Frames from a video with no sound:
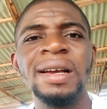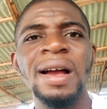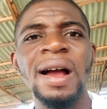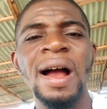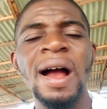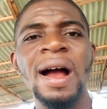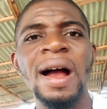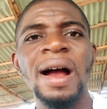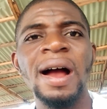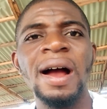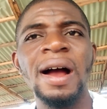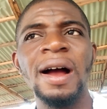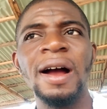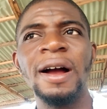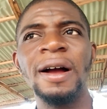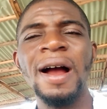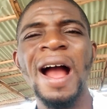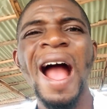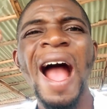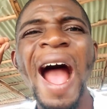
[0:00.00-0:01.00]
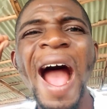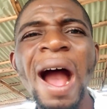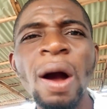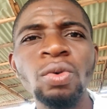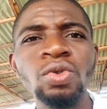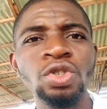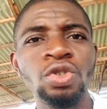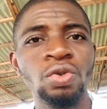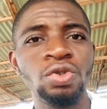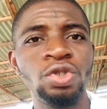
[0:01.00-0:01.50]
uh,
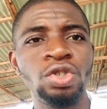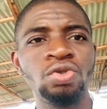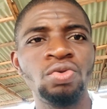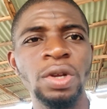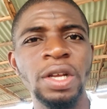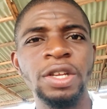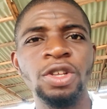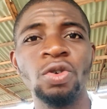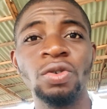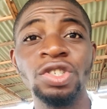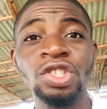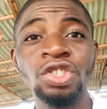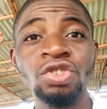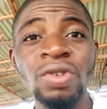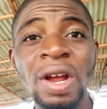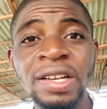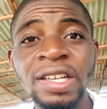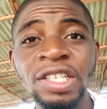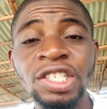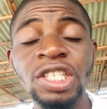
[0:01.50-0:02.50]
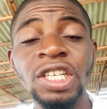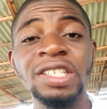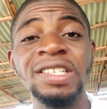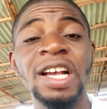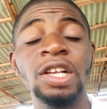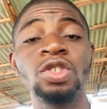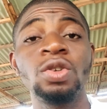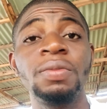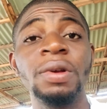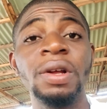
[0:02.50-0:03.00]
how to trade your strategy. It
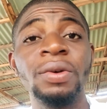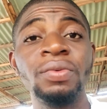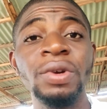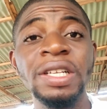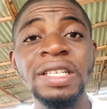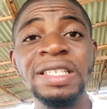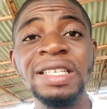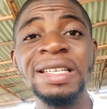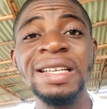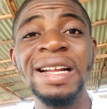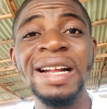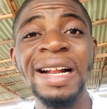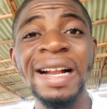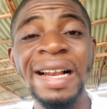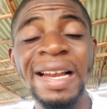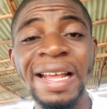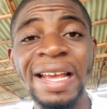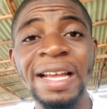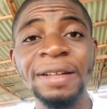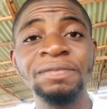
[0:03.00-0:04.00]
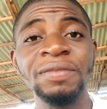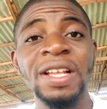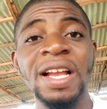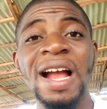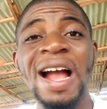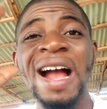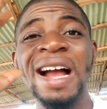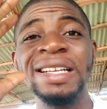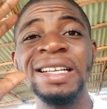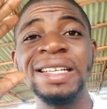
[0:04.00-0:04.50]
has to be written clear
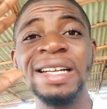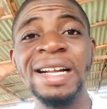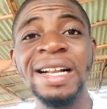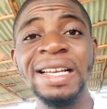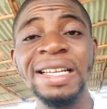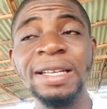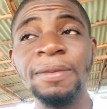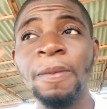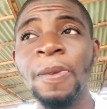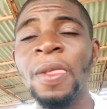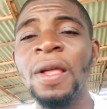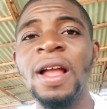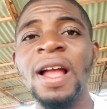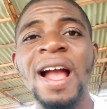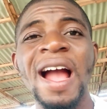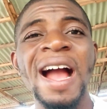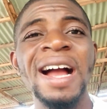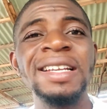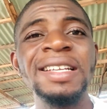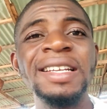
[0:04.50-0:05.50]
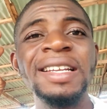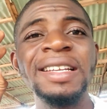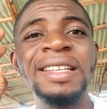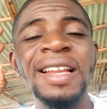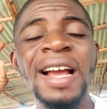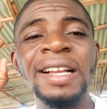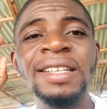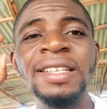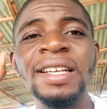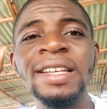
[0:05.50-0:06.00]
and clean. And
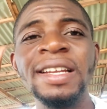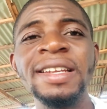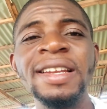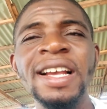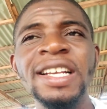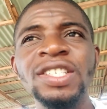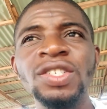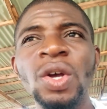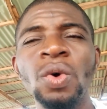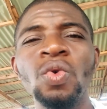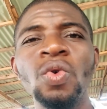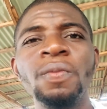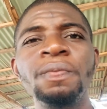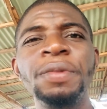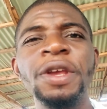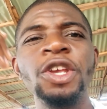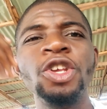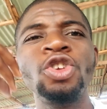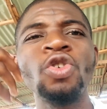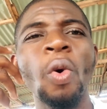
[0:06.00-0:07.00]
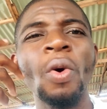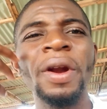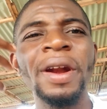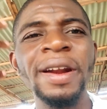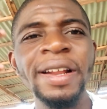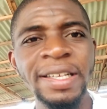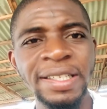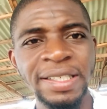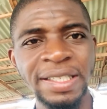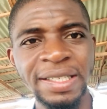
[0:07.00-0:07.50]
then the next one will be your
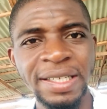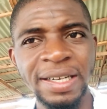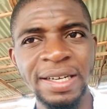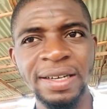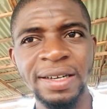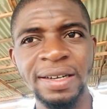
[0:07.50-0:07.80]
risk